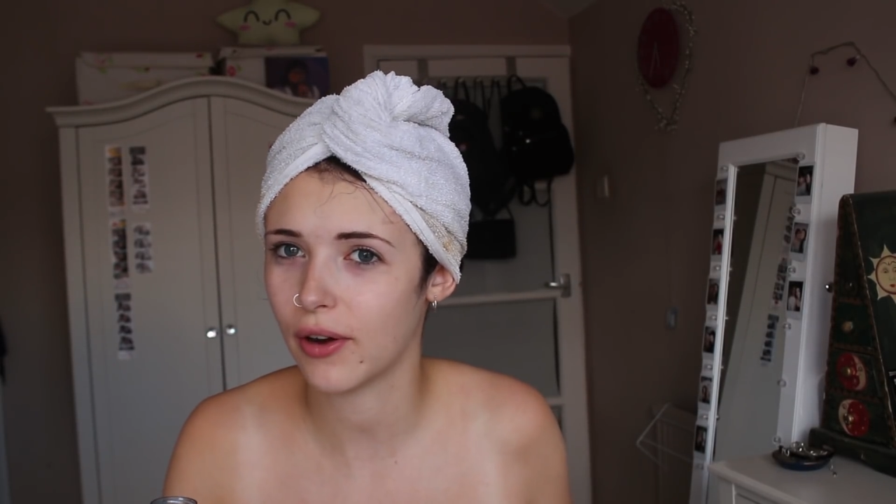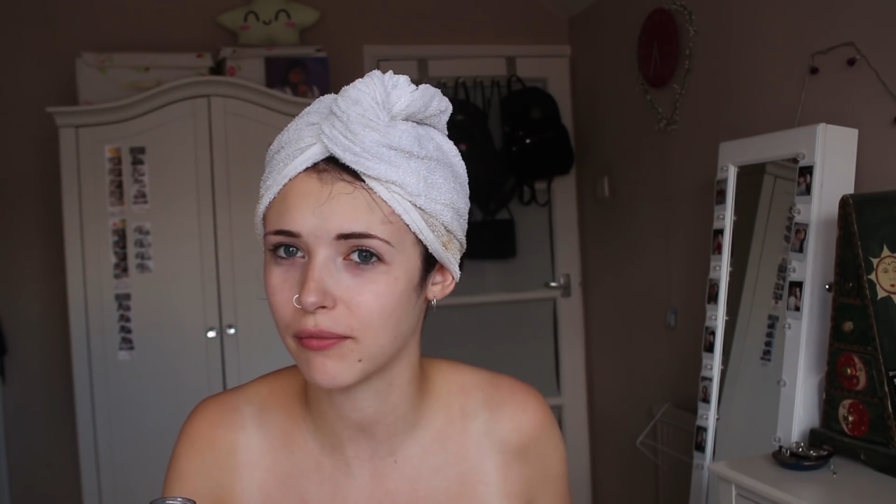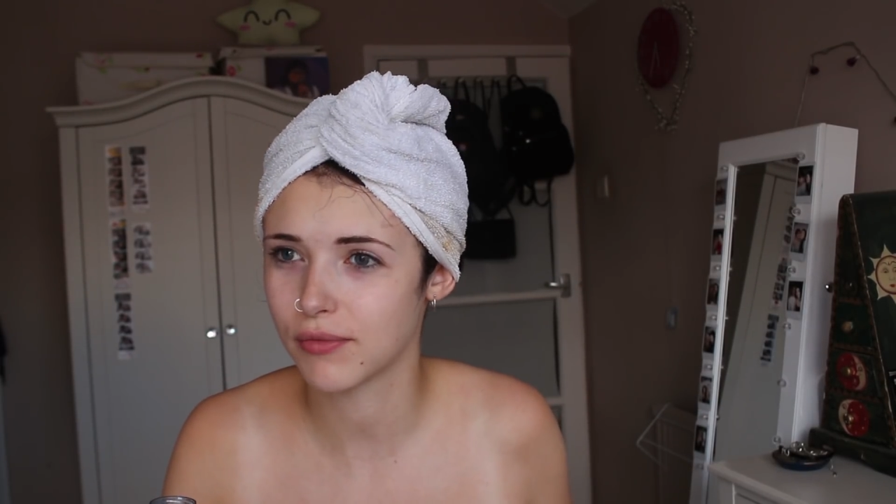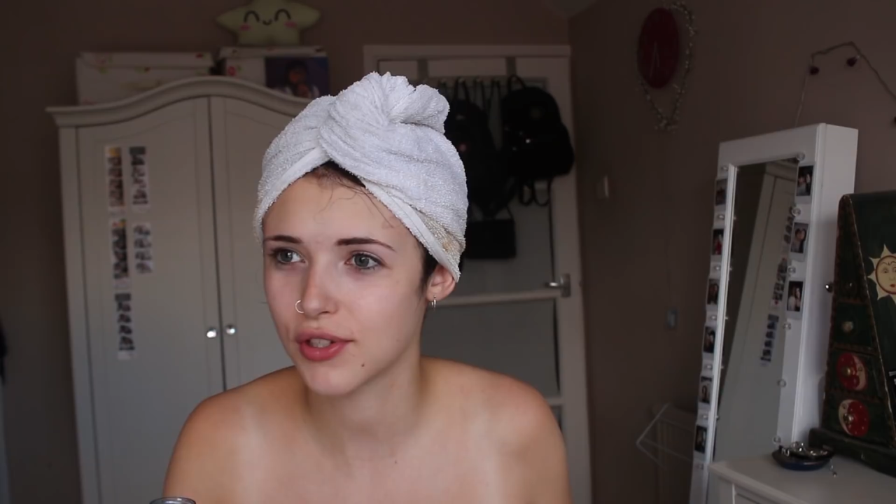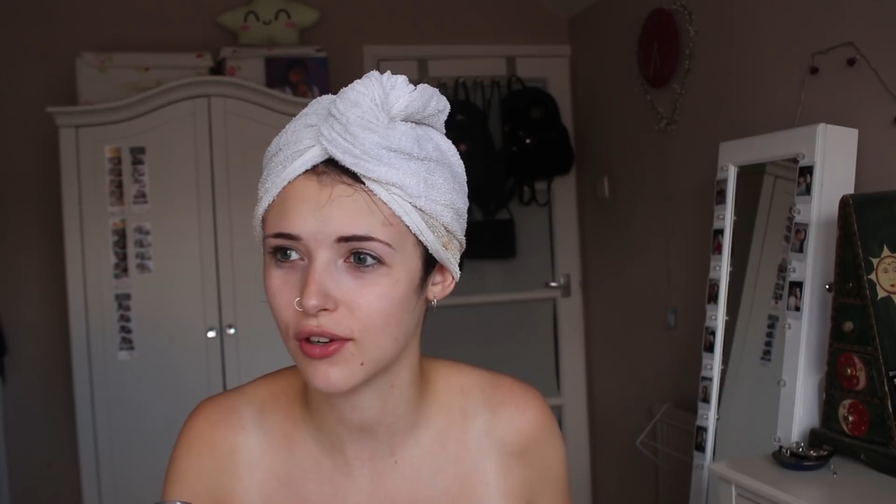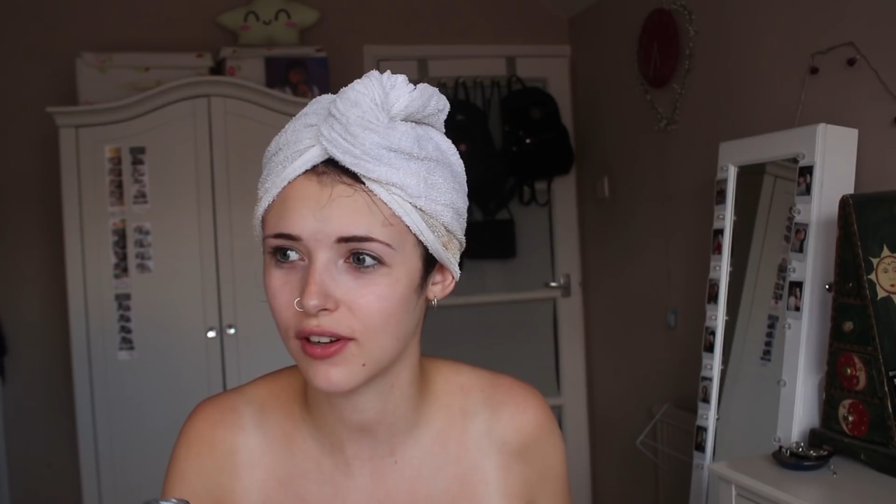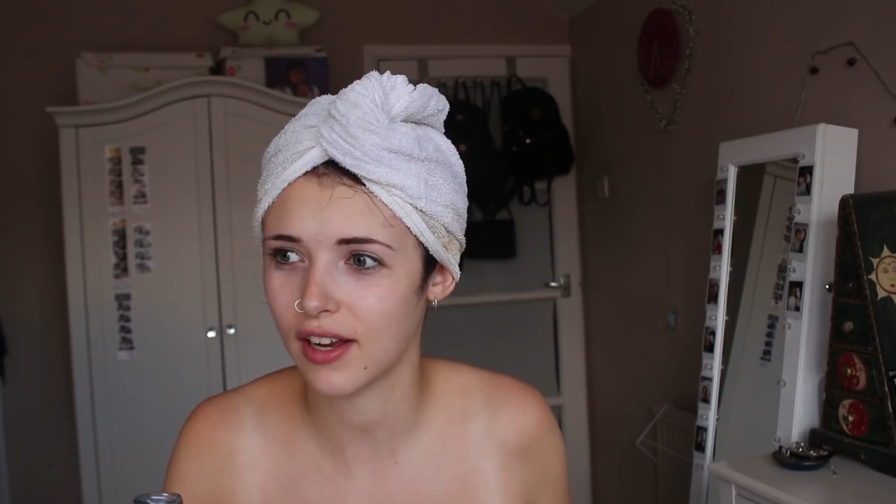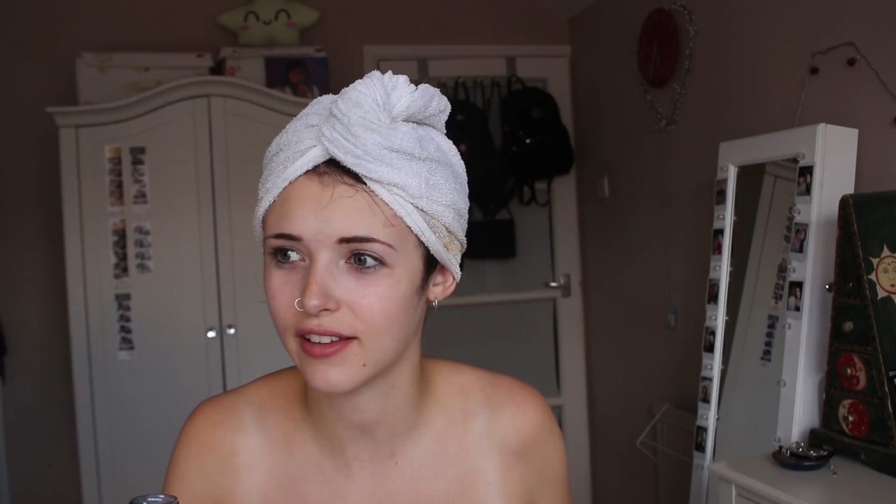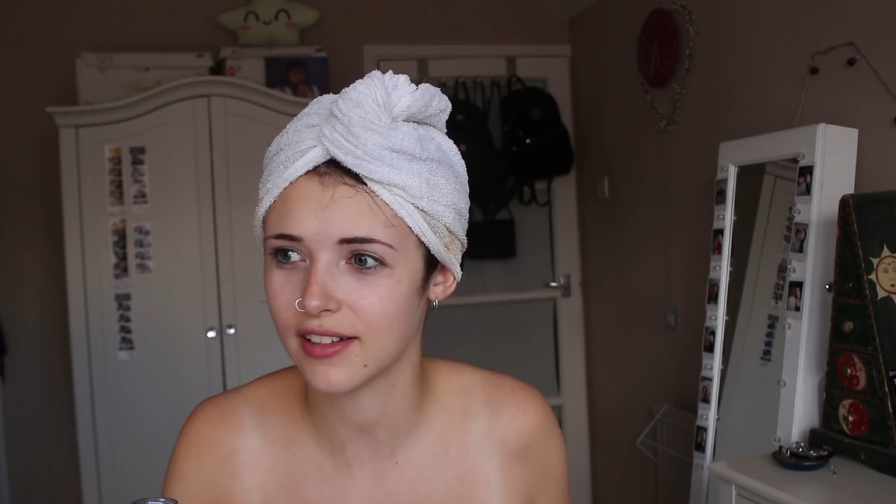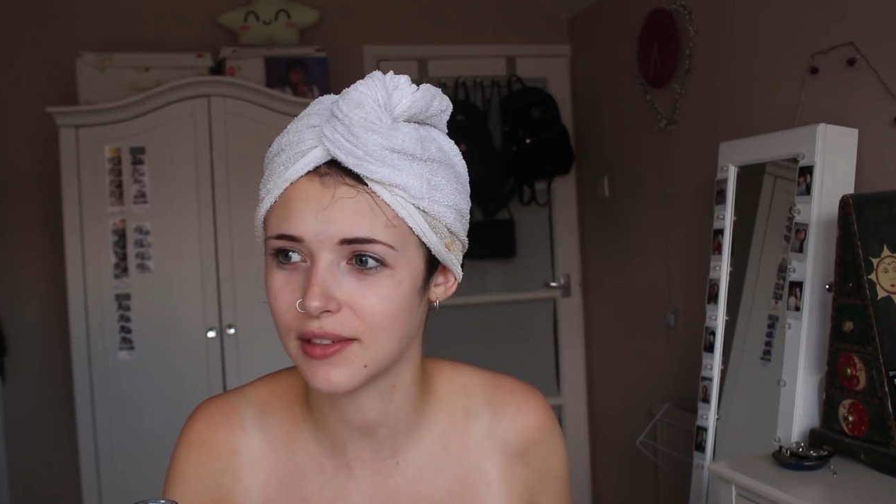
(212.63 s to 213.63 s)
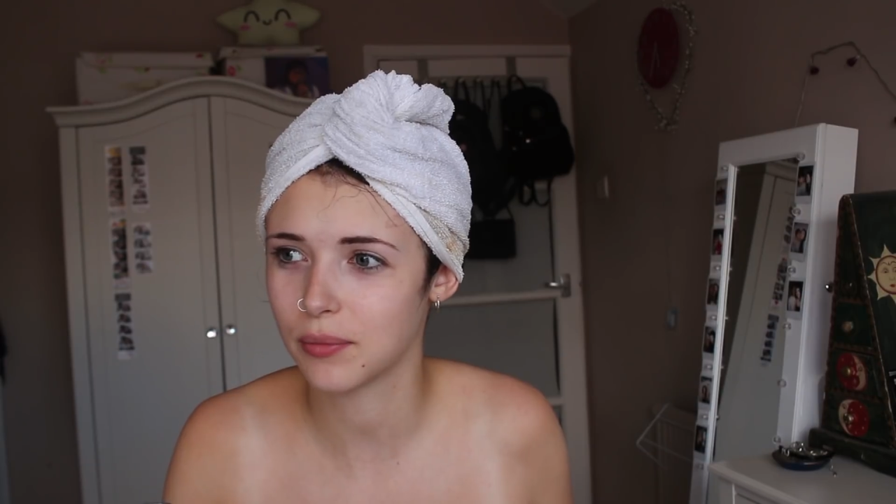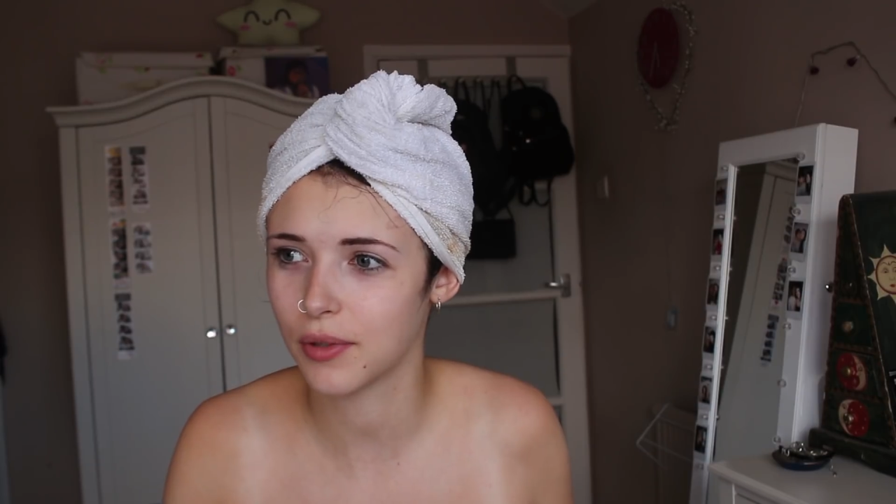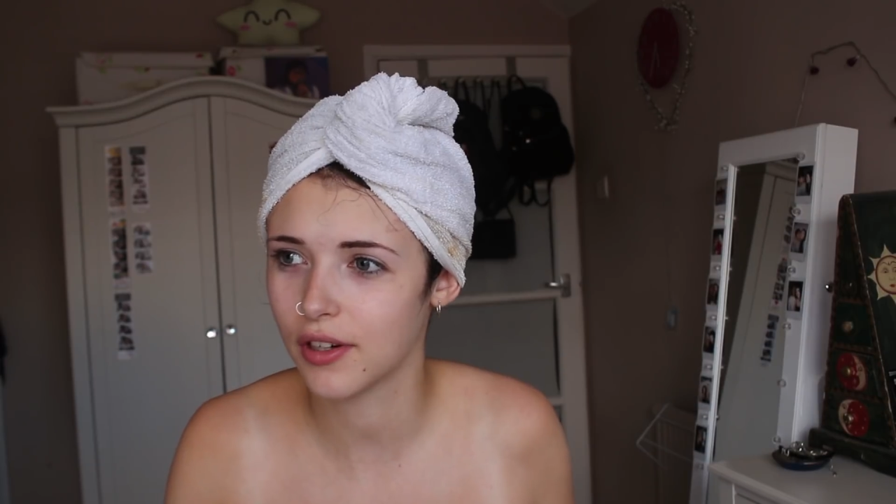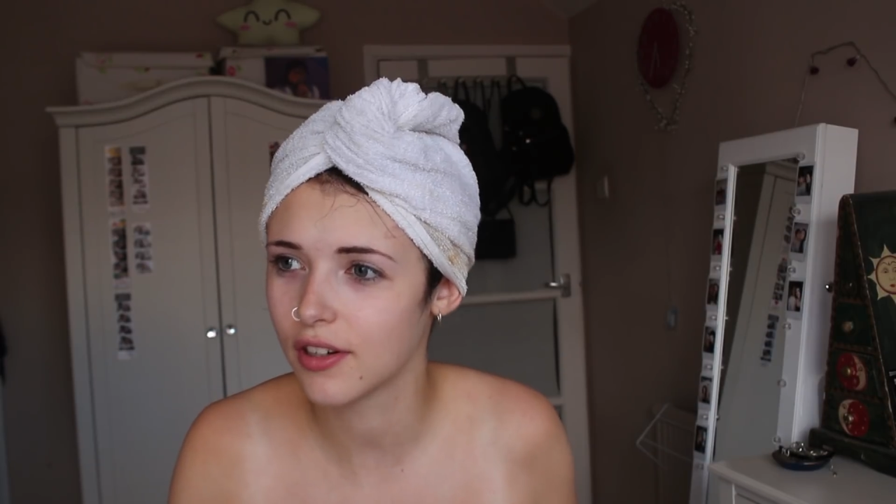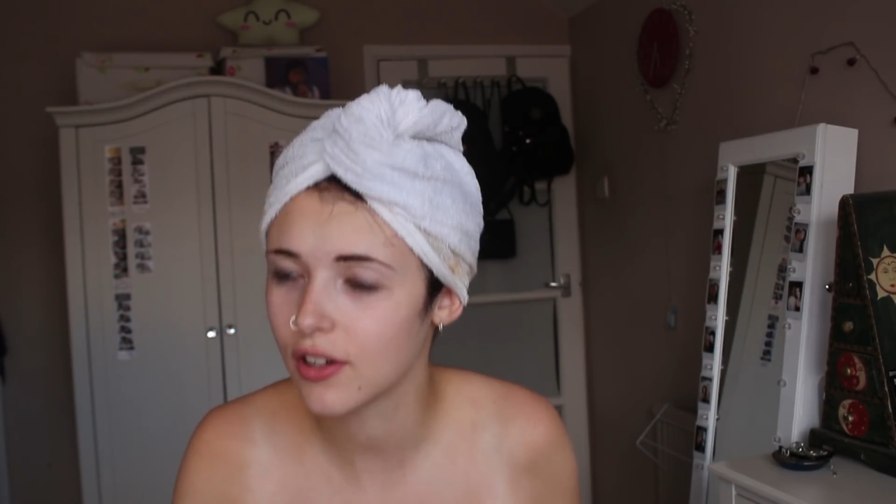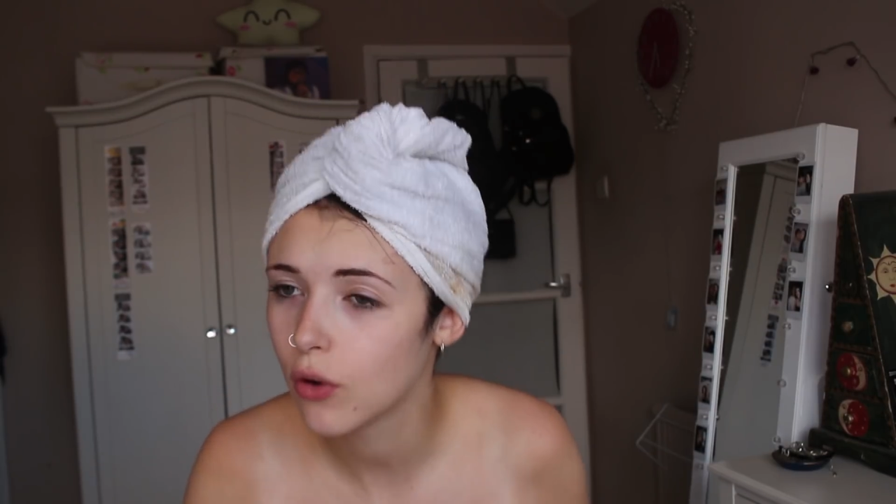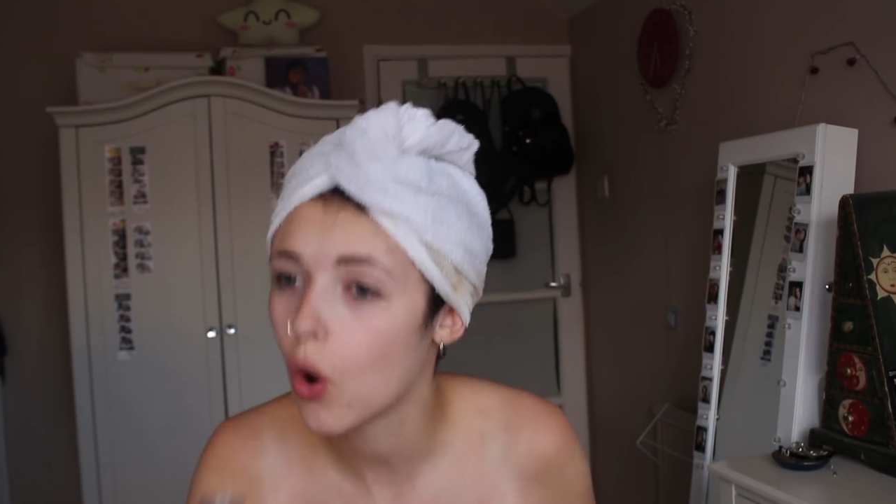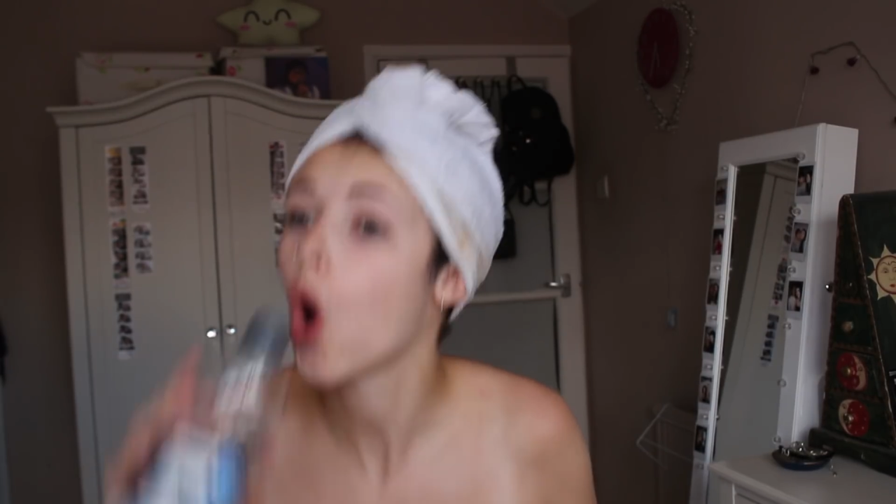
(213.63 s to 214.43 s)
I'm so glad that didn't work.